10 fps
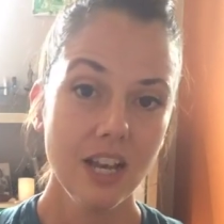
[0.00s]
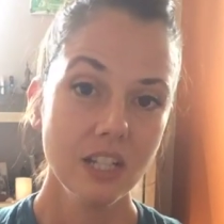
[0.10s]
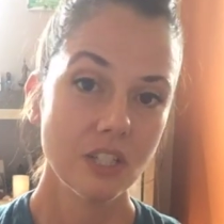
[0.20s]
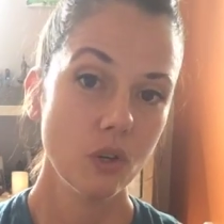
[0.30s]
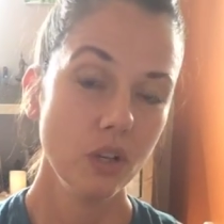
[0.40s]

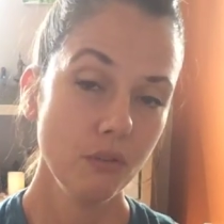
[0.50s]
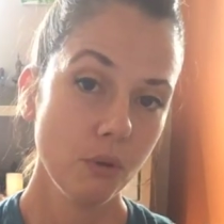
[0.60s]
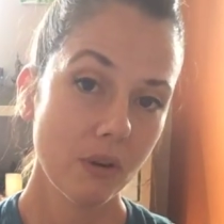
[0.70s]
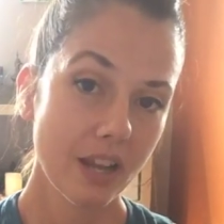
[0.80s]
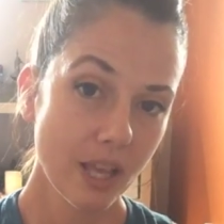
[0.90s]
So if
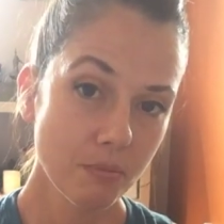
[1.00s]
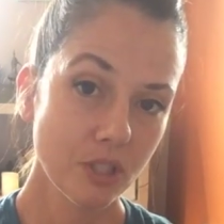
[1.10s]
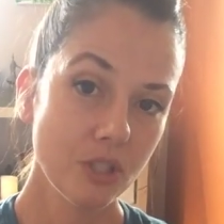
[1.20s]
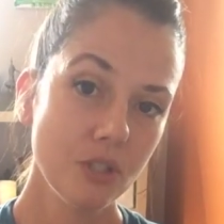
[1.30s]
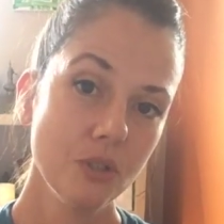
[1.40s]
you are
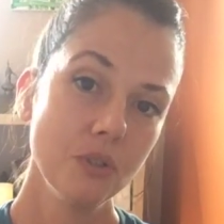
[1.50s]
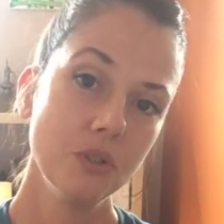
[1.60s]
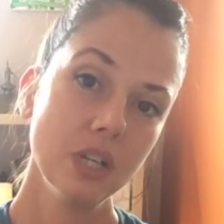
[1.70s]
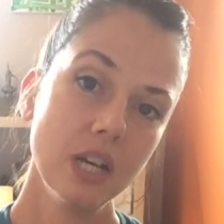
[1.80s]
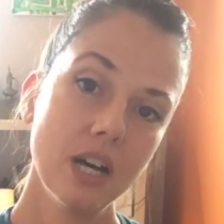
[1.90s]
able
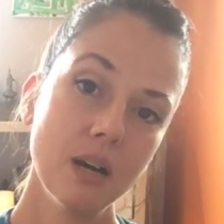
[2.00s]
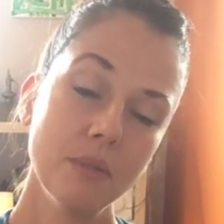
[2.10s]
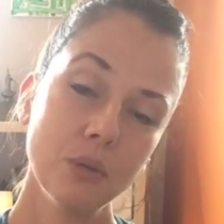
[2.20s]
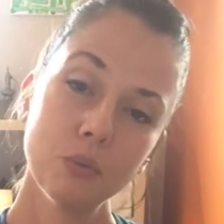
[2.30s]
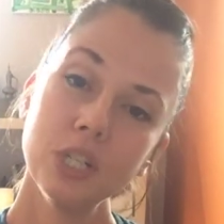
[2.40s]
to
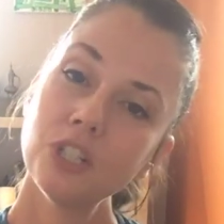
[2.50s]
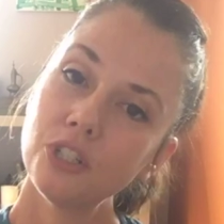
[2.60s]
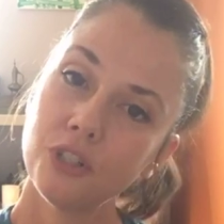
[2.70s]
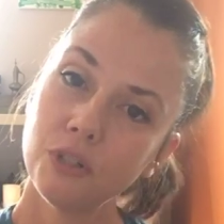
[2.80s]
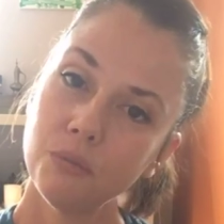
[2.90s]
and
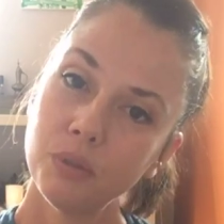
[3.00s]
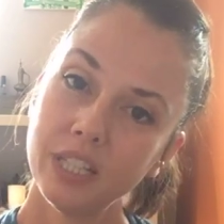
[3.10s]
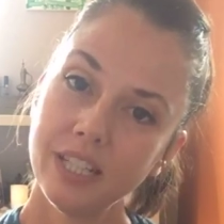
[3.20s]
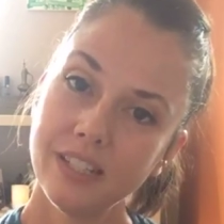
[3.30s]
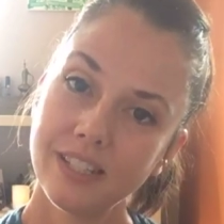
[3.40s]
wish to,
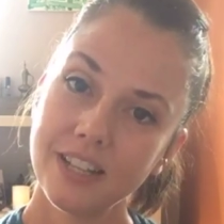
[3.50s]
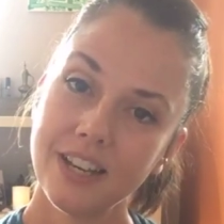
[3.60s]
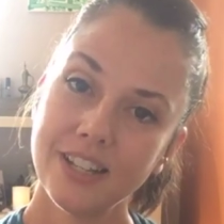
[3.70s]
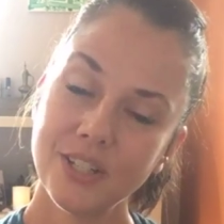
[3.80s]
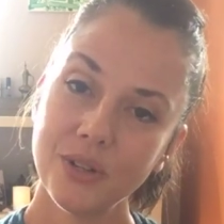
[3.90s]
please
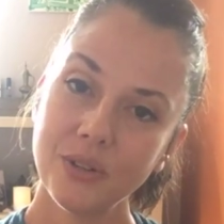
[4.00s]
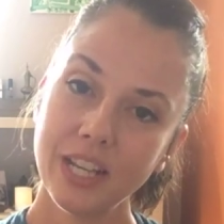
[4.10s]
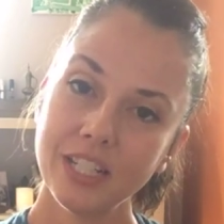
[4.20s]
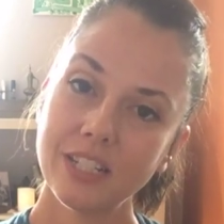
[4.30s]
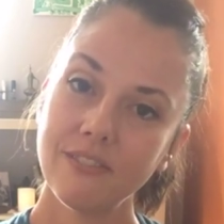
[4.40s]

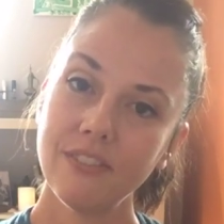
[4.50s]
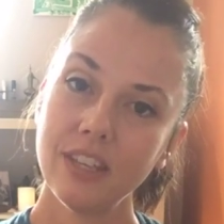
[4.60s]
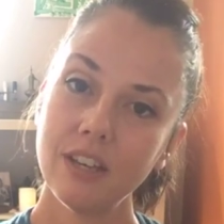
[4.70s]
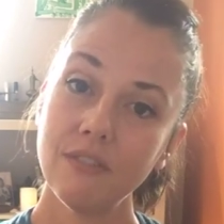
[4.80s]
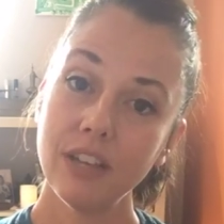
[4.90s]
donate
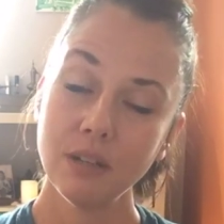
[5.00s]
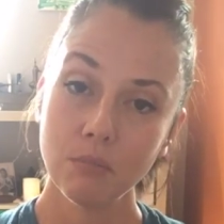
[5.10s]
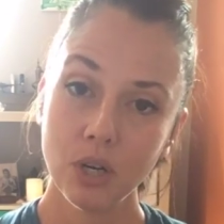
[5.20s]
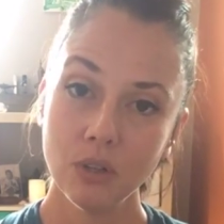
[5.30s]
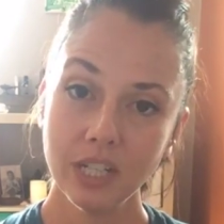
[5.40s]
via
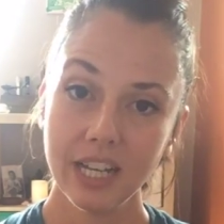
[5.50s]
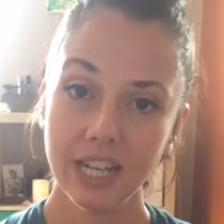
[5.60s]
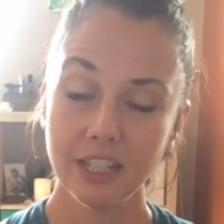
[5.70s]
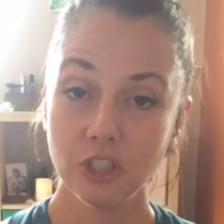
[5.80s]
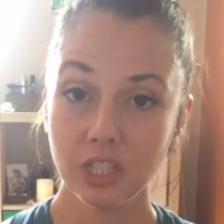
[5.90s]
Venmo at
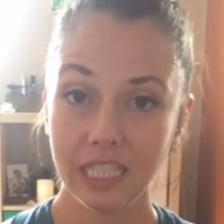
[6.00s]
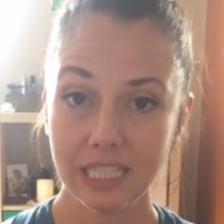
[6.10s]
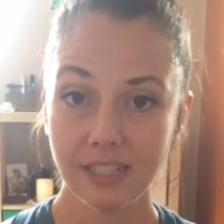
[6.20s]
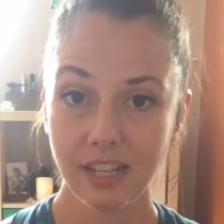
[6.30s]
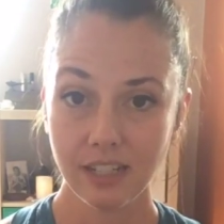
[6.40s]

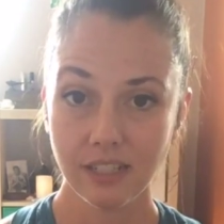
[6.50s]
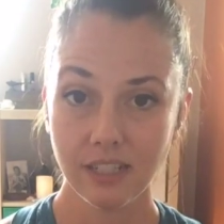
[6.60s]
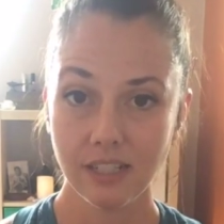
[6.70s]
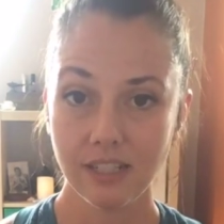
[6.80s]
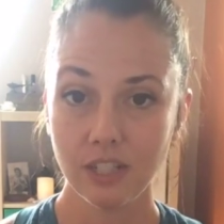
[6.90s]
Angelique
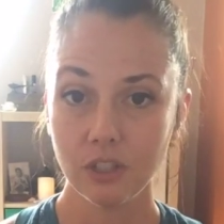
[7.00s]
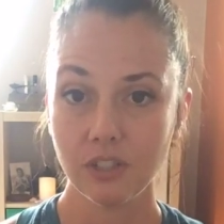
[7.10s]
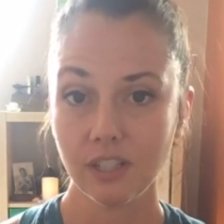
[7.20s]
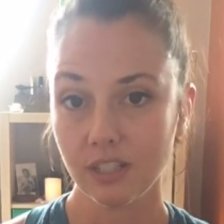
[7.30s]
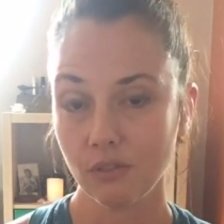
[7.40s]
Sandus
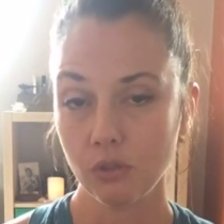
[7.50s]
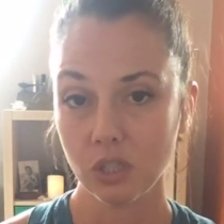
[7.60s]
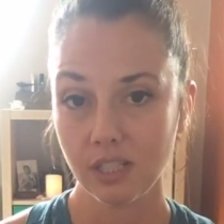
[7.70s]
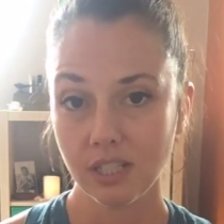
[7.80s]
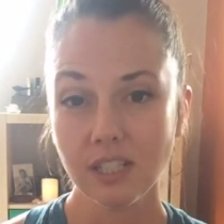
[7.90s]

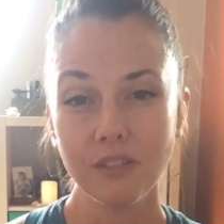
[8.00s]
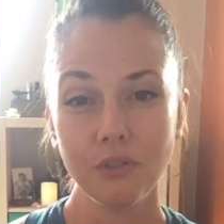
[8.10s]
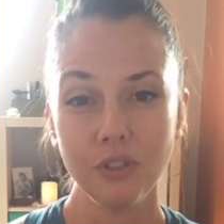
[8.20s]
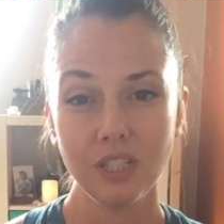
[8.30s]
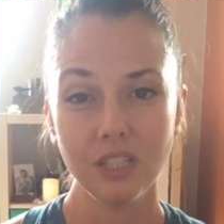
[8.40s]
0646 if
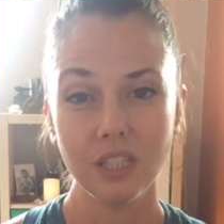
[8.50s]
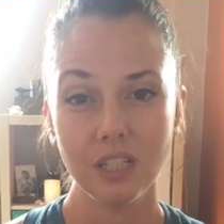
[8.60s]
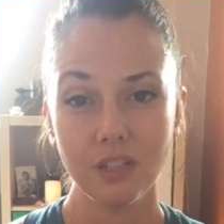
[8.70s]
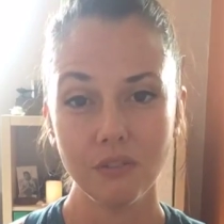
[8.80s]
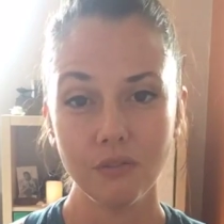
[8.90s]
you need
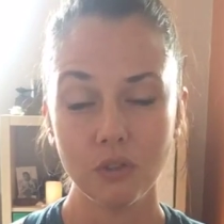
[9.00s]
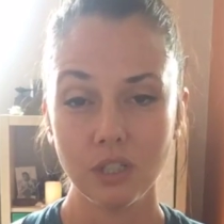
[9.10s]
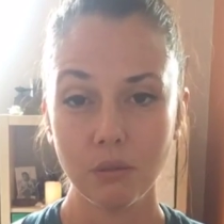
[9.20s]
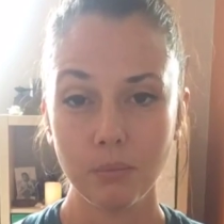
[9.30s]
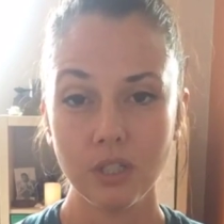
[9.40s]
the 4
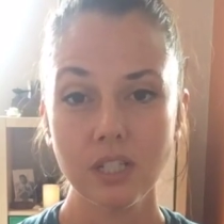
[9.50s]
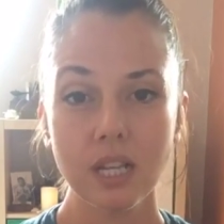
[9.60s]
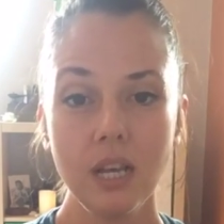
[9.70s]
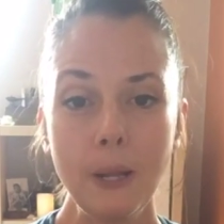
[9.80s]
numbers.